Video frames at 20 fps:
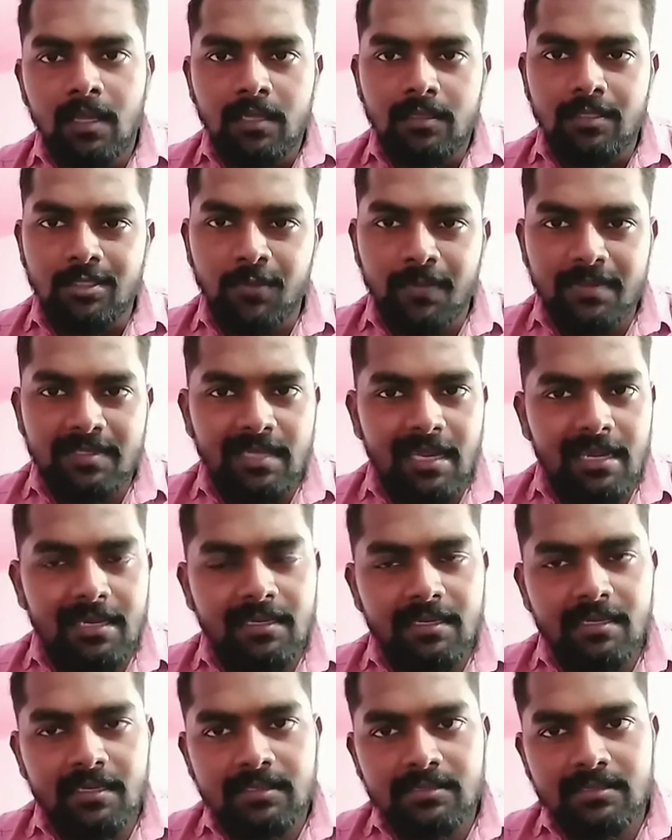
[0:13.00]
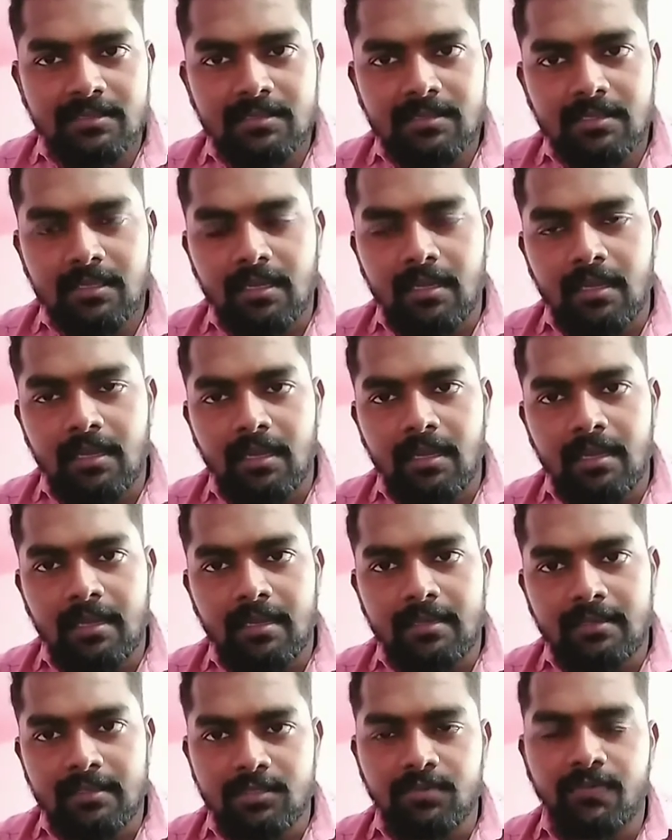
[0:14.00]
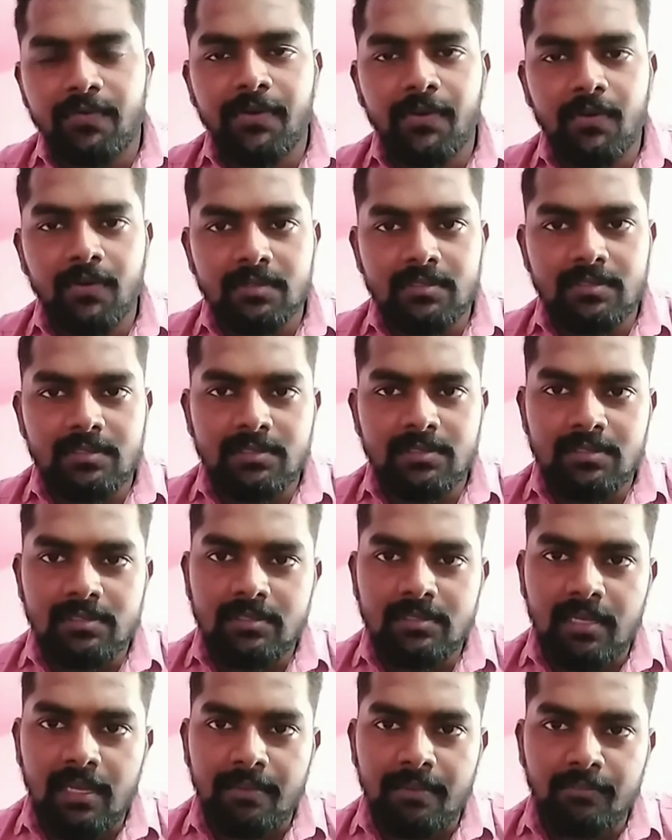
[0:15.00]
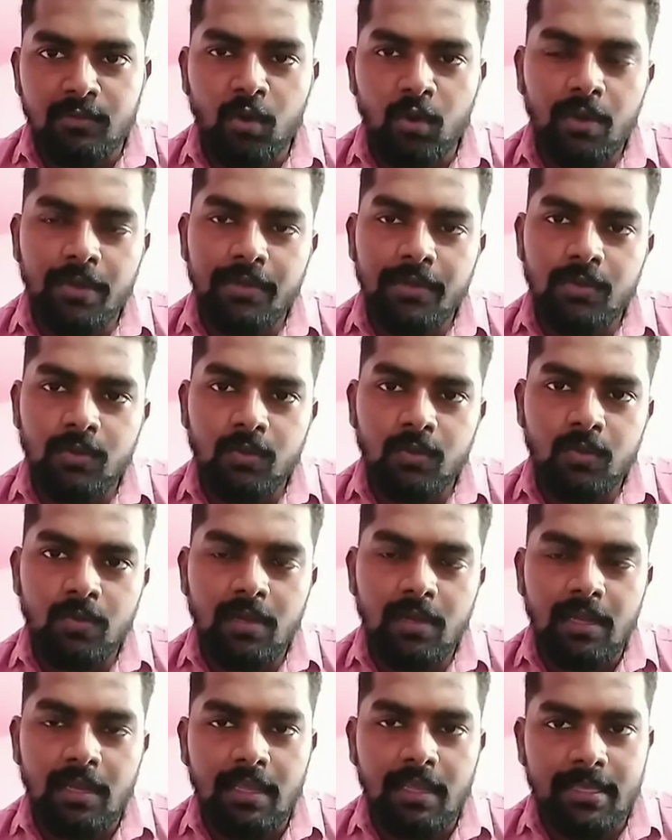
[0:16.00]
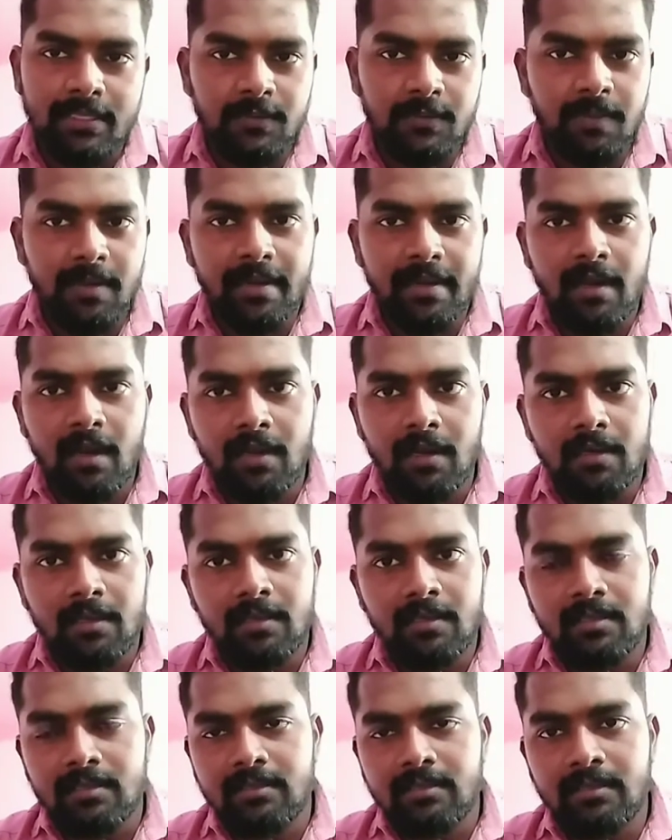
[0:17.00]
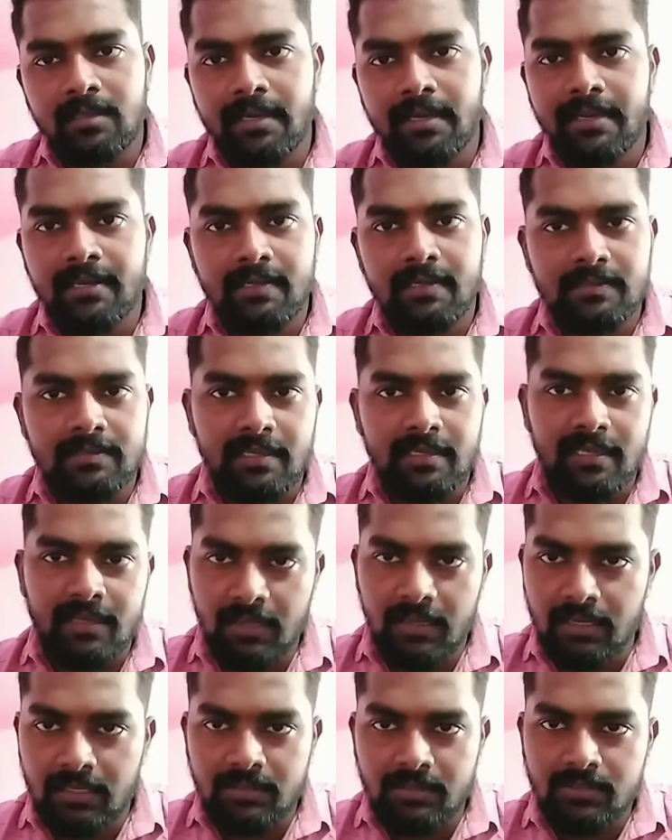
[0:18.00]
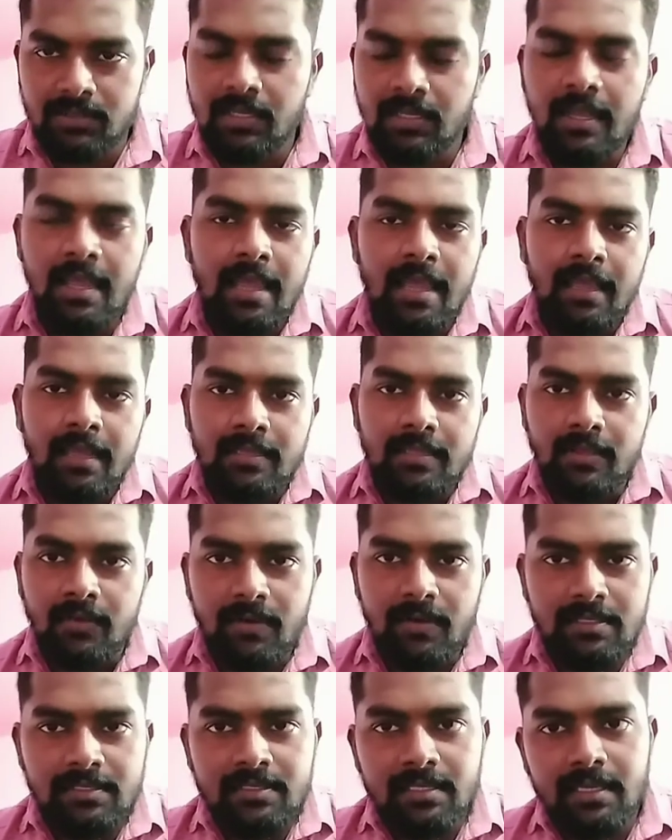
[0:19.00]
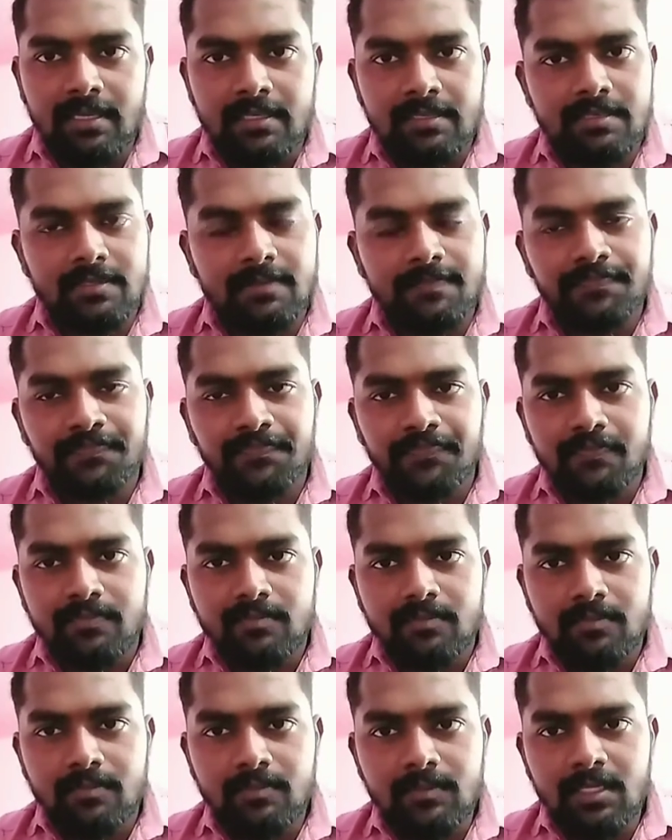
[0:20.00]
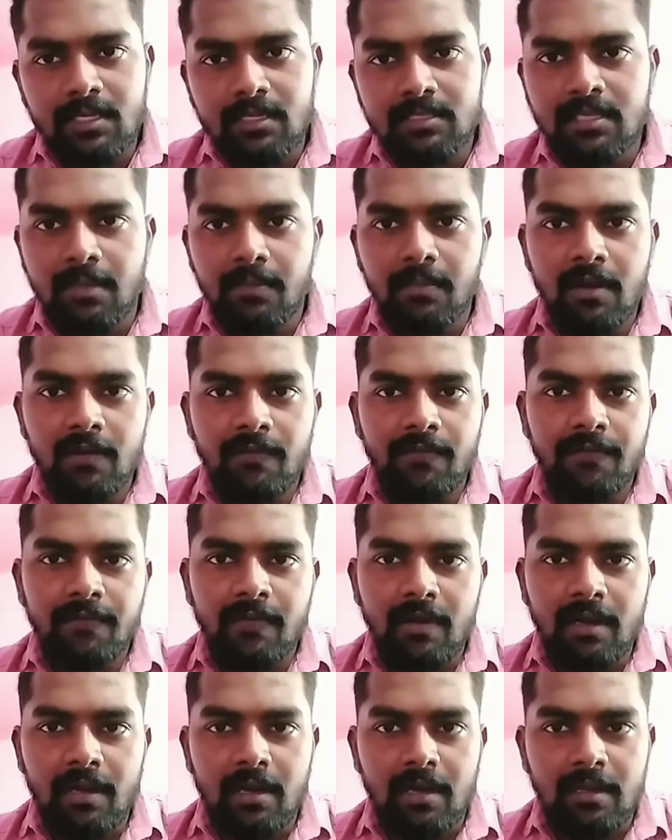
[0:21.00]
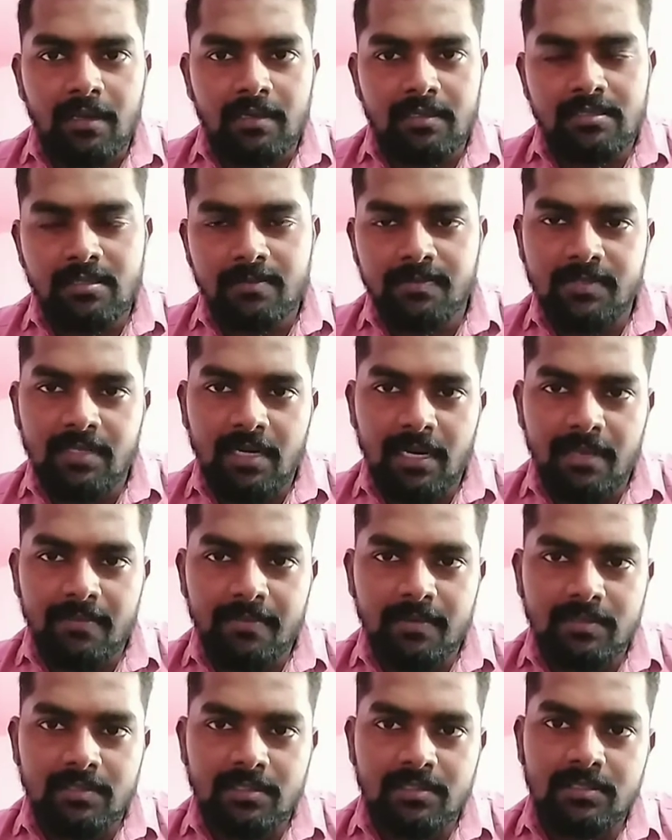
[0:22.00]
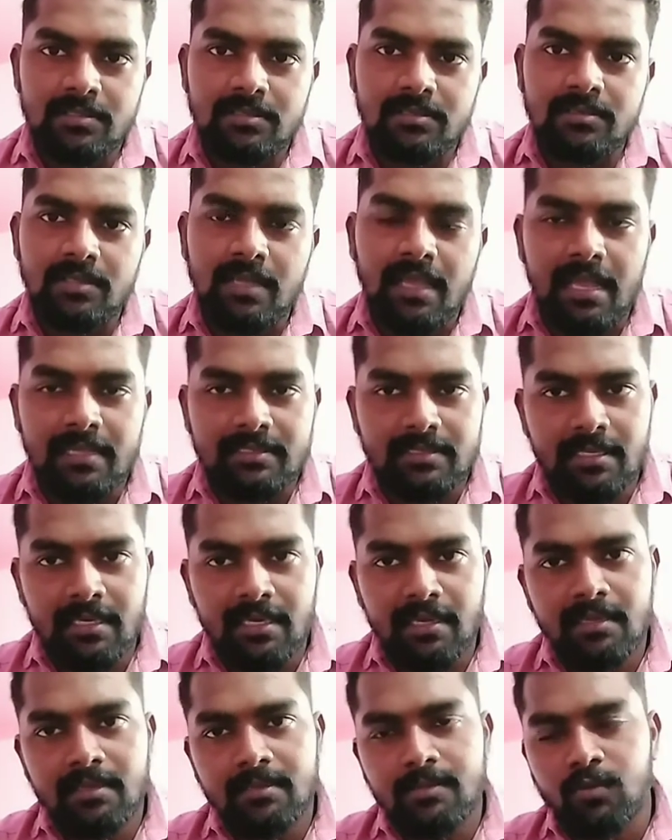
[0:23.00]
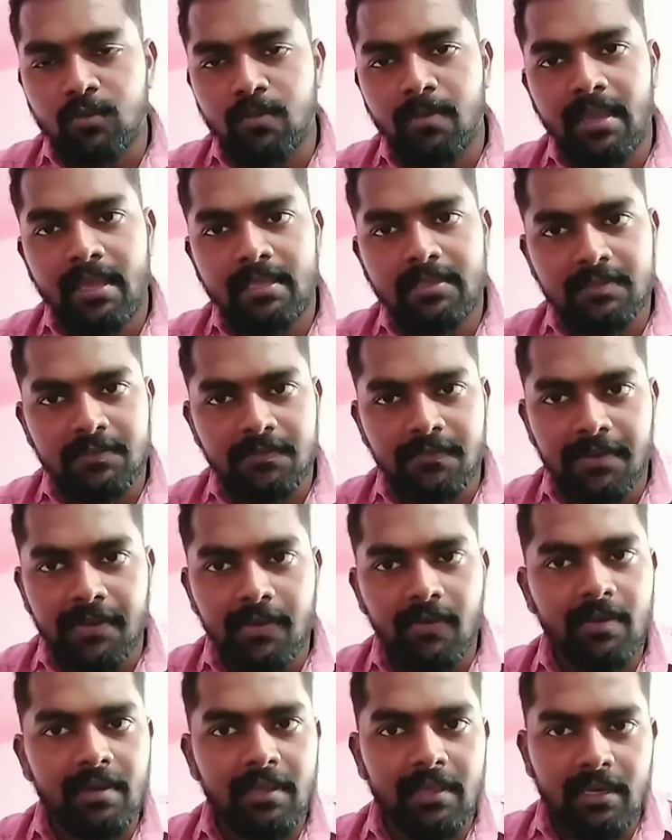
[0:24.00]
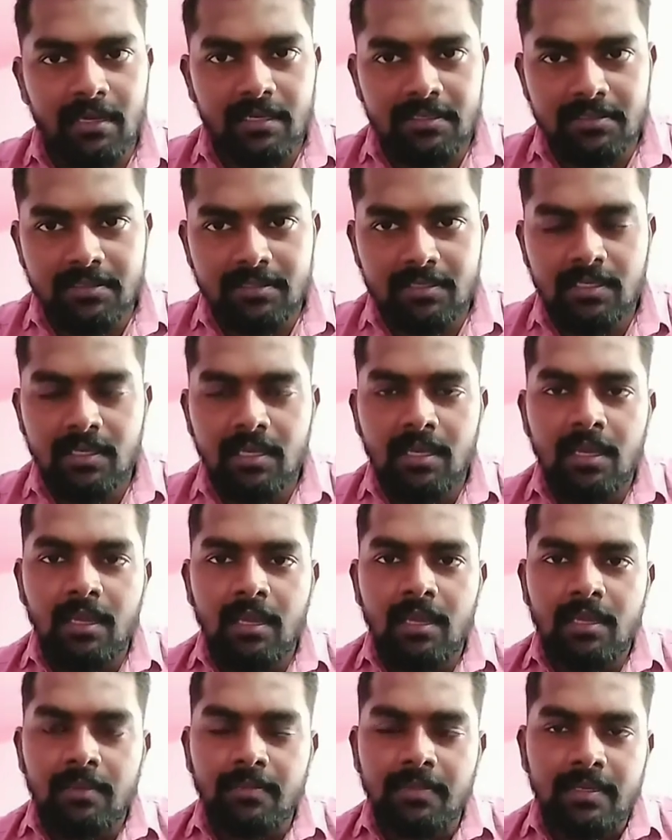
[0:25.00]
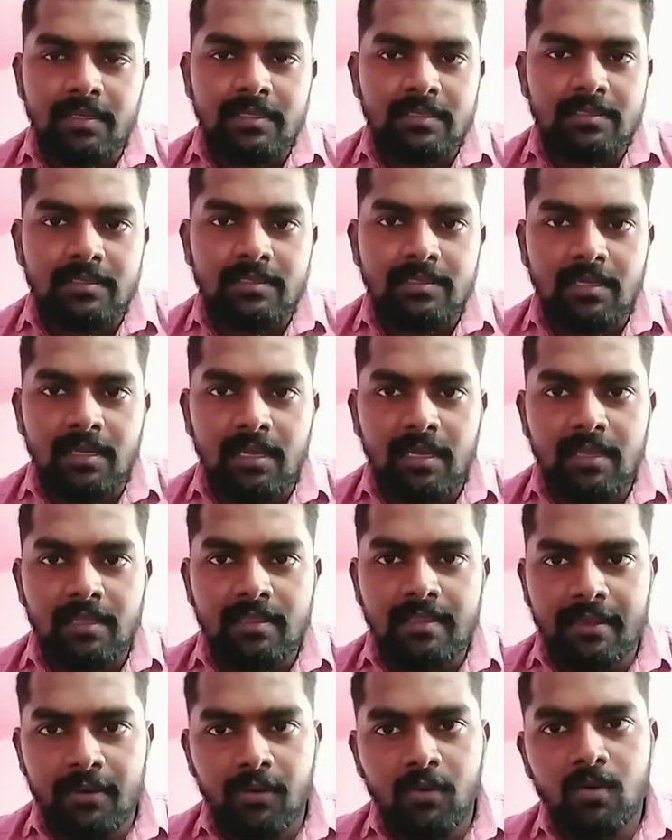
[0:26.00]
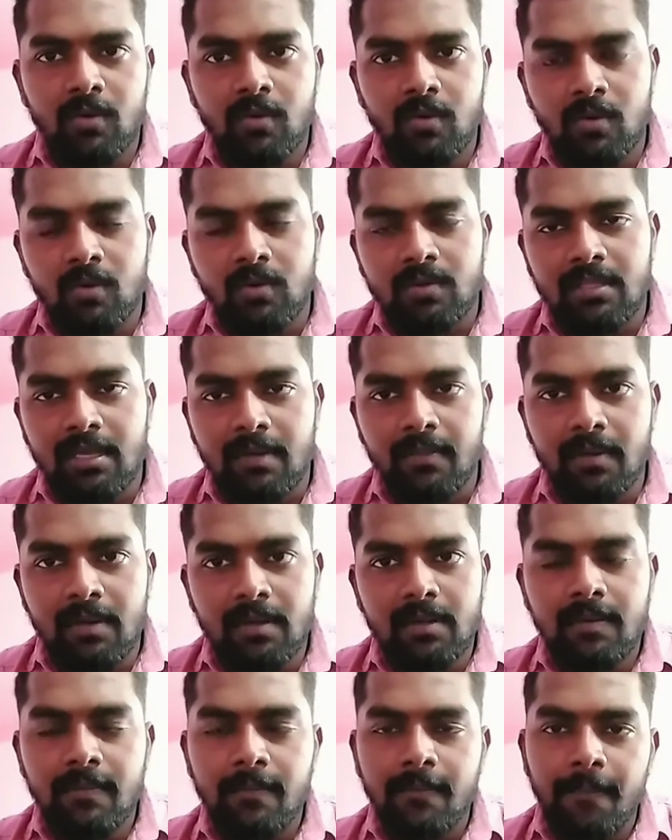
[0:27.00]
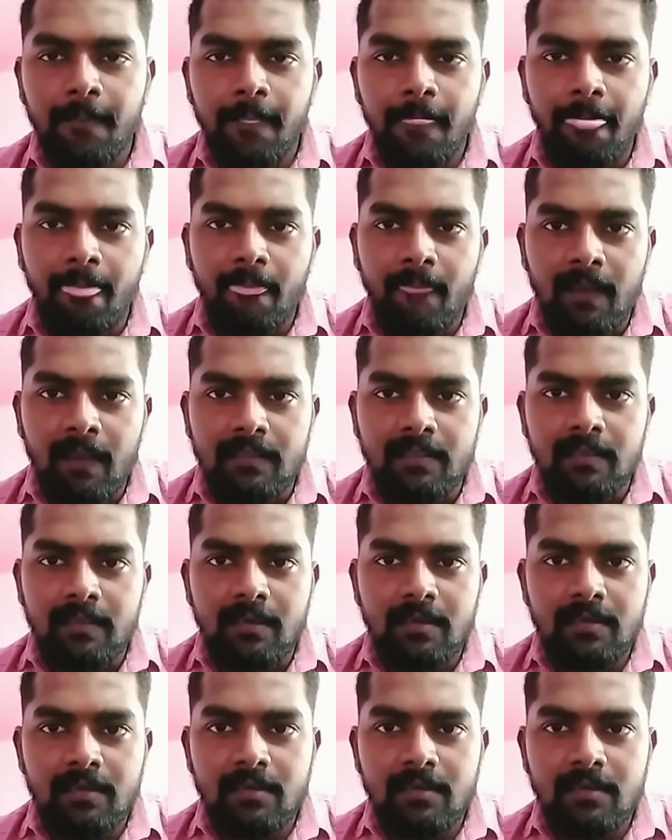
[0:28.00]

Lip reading: the specialties in this video is I'm going to explain all the details in English. The reason is some of our subscribers asking to make this video in English because they don't know Tamil, I think.